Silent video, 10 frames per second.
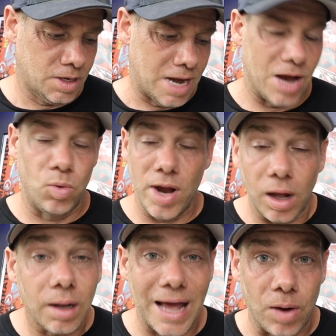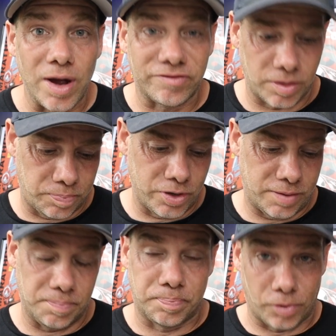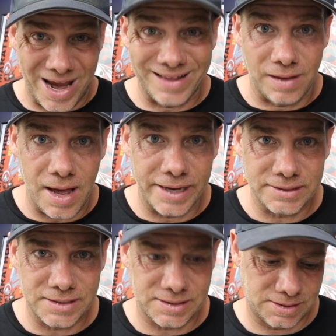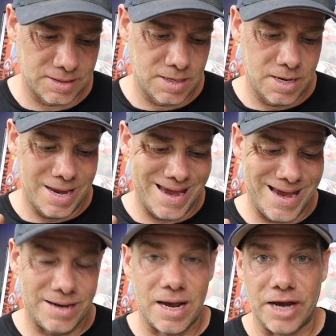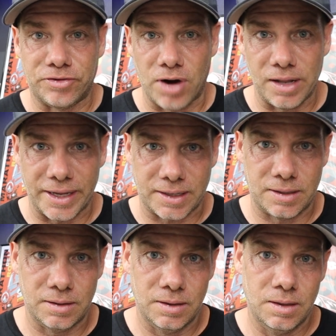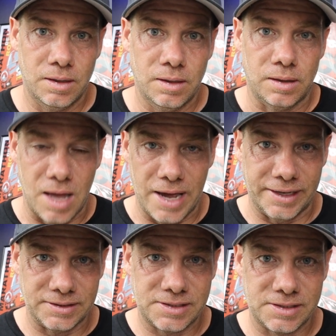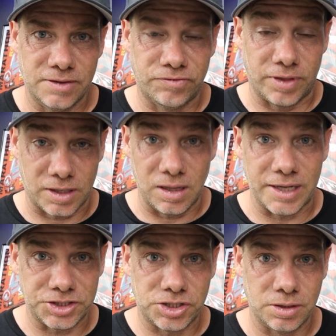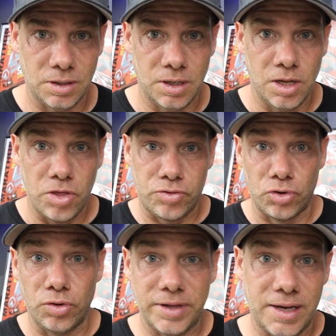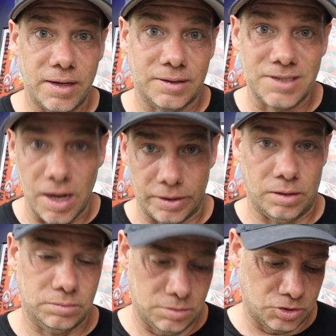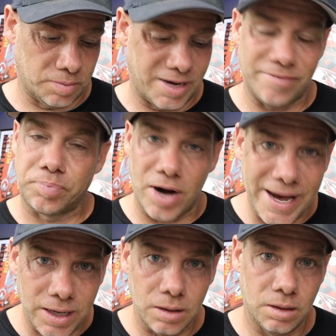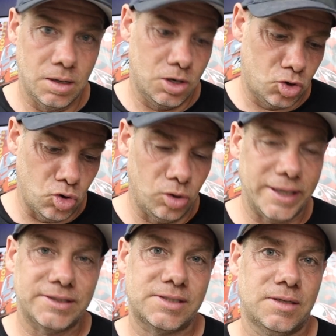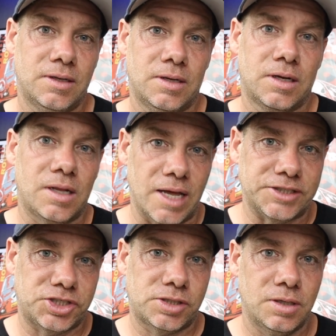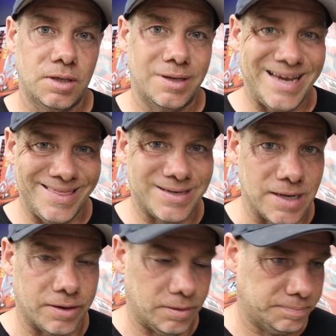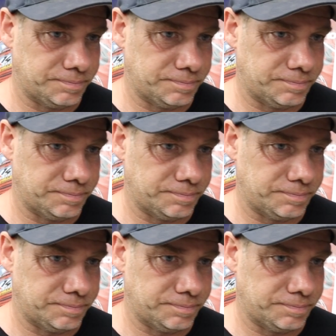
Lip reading: I will, however, put brake lines and hydraulic lines for the clutch through the tunnel. So I'm going to have brake, coolant, clutch in the tunnel.